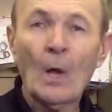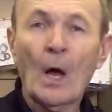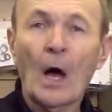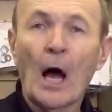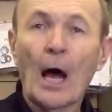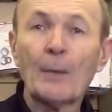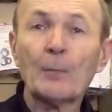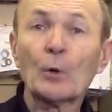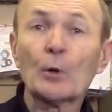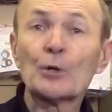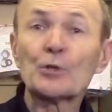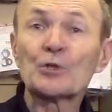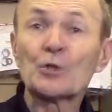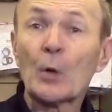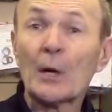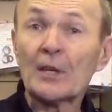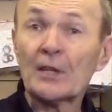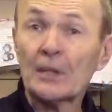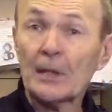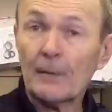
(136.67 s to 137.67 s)
I'm going to show
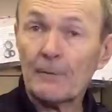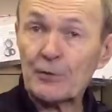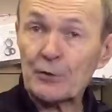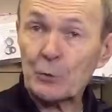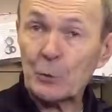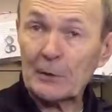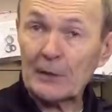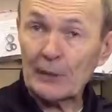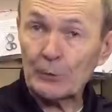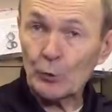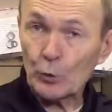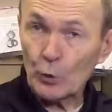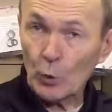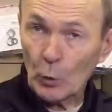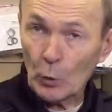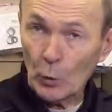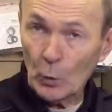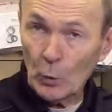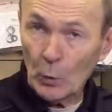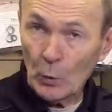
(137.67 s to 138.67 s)
you the difference between the
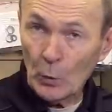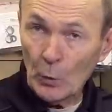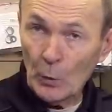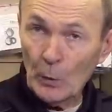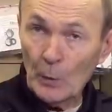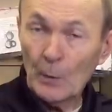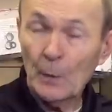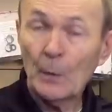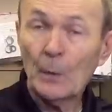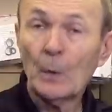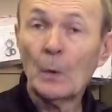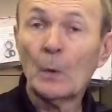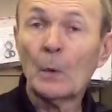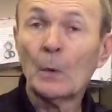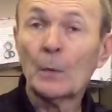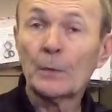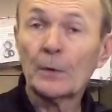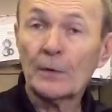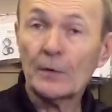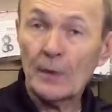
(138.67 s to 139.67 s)
two.
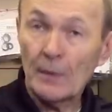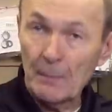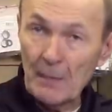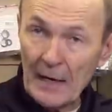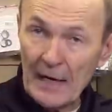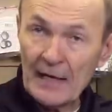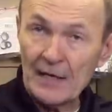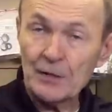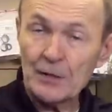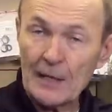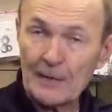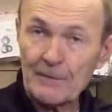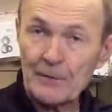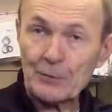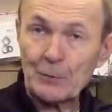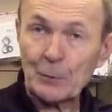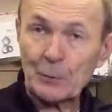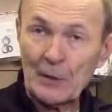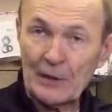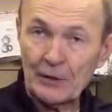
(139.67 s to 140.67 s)
The main difference
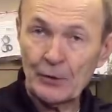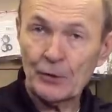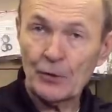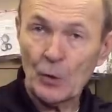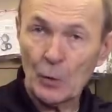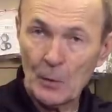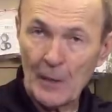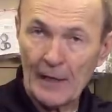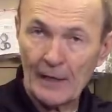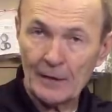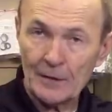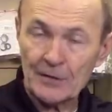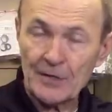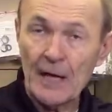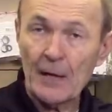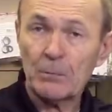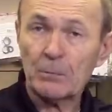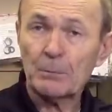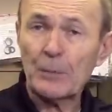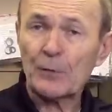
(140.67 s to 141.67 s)
between the two regulators.
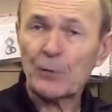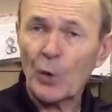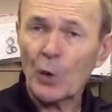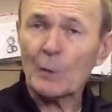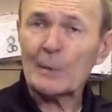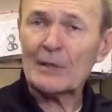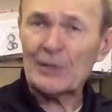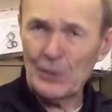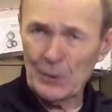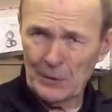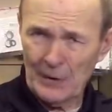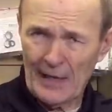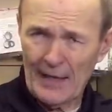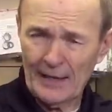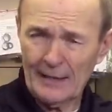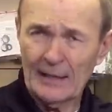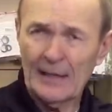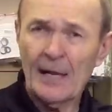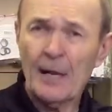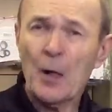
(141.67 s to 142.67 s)
Now, before we do
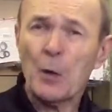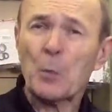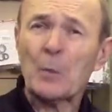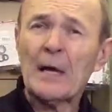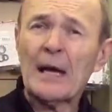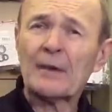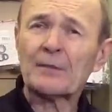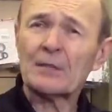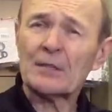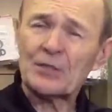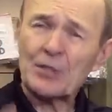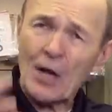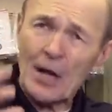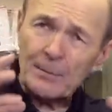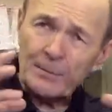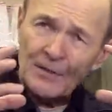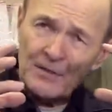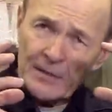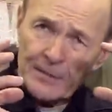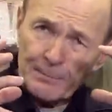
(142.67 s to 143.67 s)
that, we have to talk
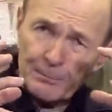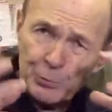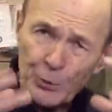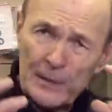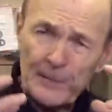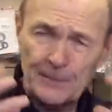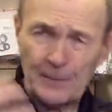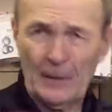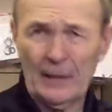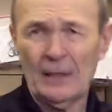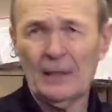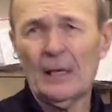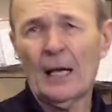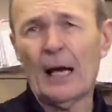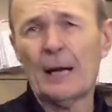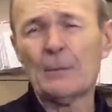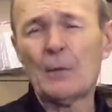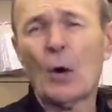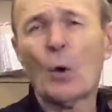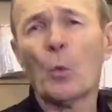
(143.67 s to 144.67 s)
very briefly
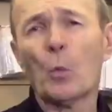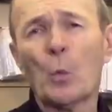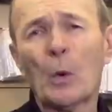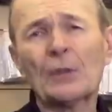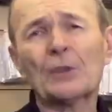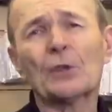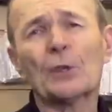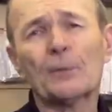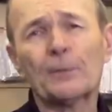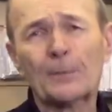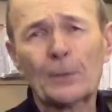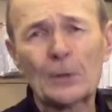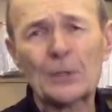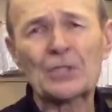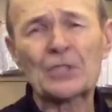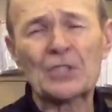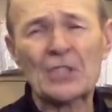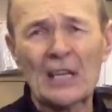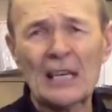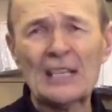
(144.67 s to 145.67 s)
about what the
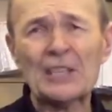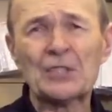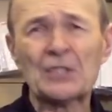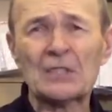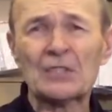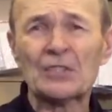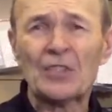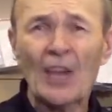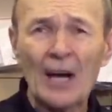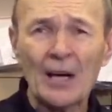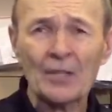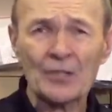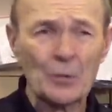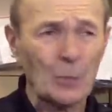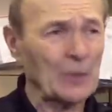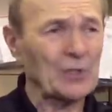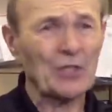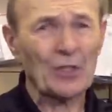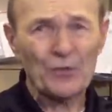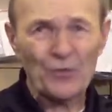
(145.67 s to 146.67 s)
first stage does.
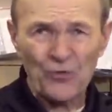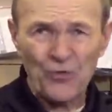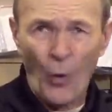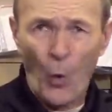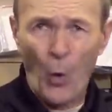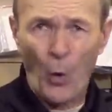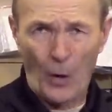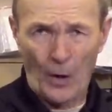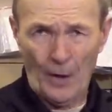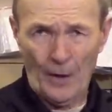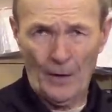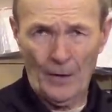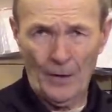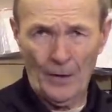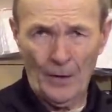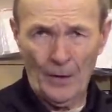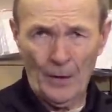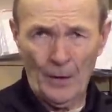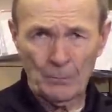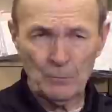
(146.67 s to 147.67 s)
What's it for?
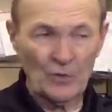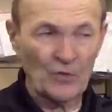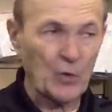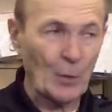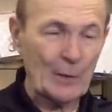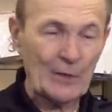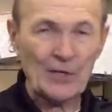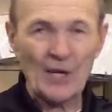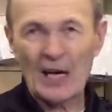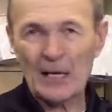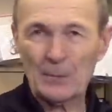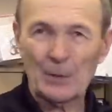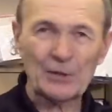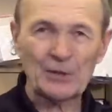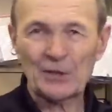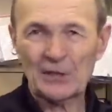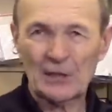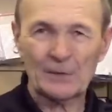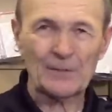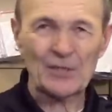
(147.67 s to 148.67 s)
Before we talk about
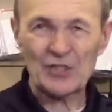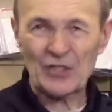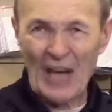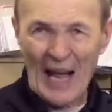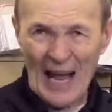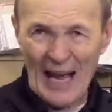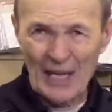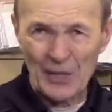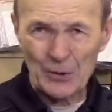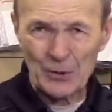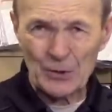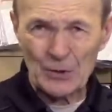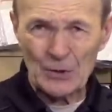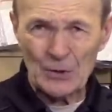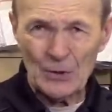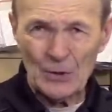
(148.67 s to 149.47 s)
the different styles.